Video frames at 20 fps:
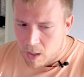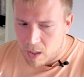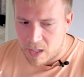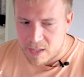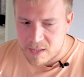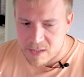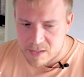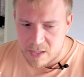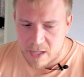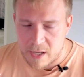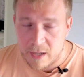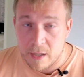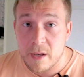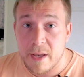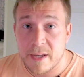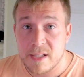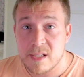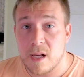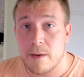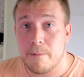Let's take an
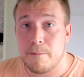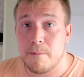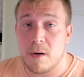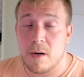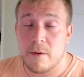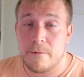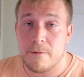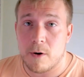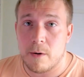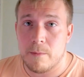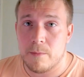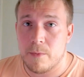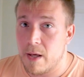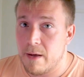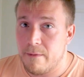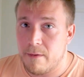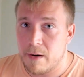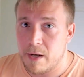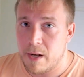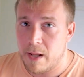example from the
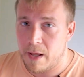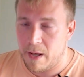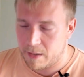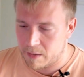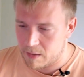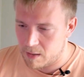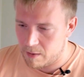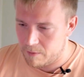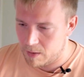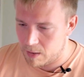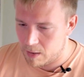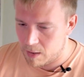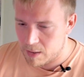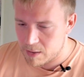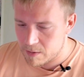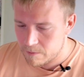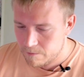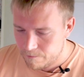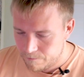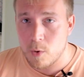everyday
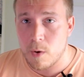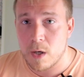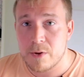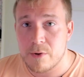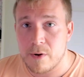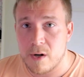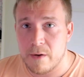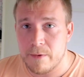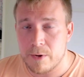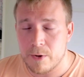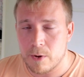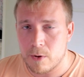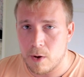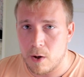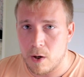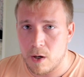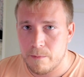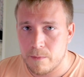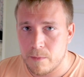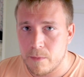activities. You are driving the
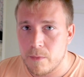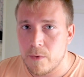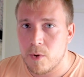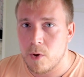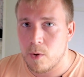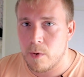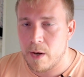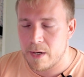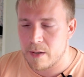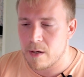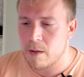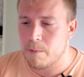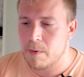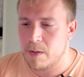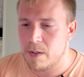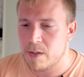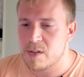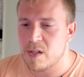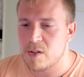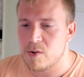car, you end up
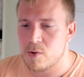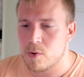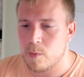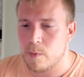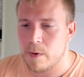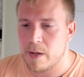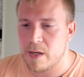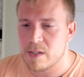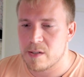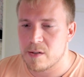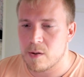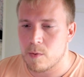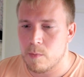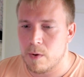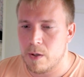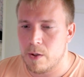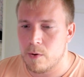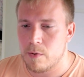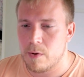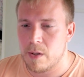in a situation
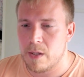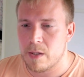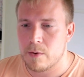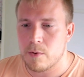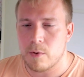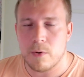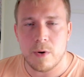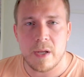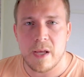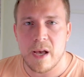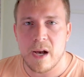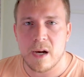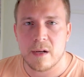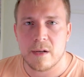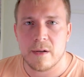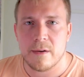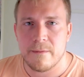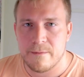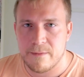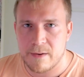when you need to
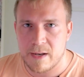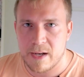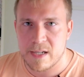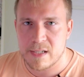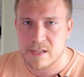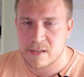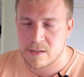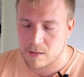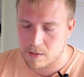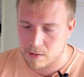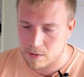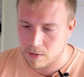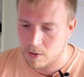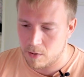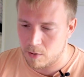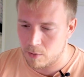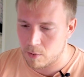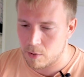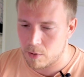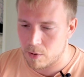react fast
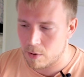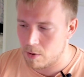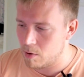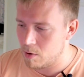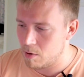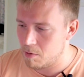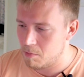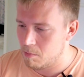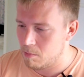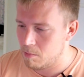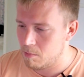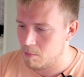on the